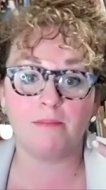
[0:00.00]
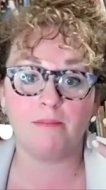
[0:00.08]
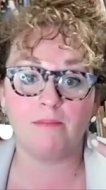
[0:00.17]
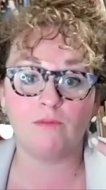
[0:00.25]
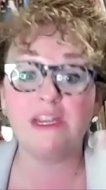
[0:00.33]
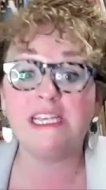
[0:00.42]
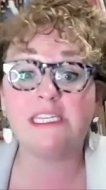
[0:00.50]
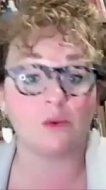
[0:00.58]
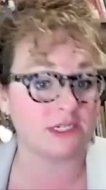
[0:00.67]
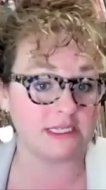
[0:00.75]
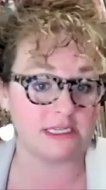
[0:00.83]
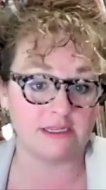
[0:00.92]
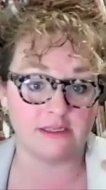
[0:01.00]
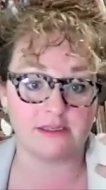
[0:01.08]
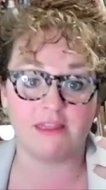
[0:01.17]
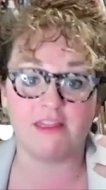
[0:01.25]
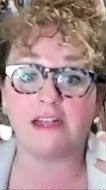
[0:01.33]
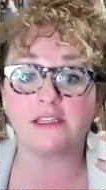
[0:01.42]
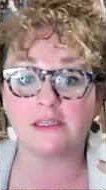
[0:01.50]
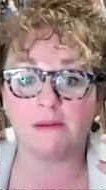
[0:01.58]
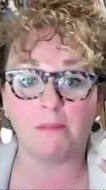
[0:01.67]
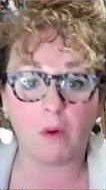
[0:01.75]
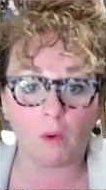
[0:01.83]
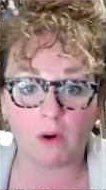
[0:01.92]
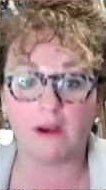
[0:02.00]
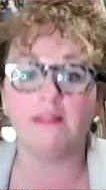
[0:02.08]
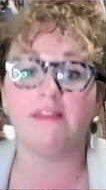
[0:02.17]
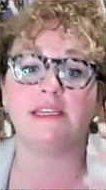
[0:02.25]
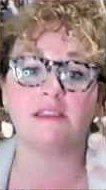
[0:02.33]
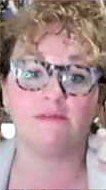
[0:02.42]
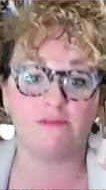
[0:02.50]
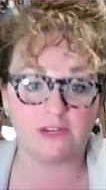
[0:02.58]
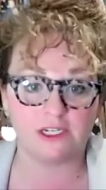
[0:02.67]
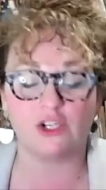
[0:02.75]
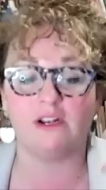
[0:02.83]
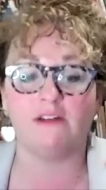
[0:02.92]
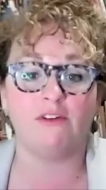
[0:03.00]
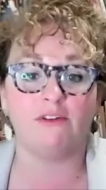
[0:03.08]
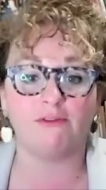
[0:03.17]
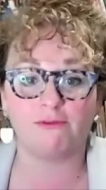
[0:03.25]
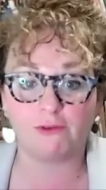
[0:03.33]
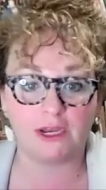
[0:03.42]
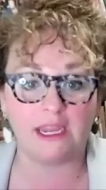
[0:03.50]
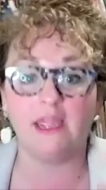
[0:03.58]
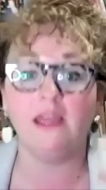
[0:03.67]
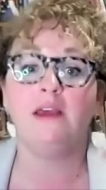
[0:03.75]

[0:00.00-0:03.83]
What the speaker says: resources that support this vision of a free,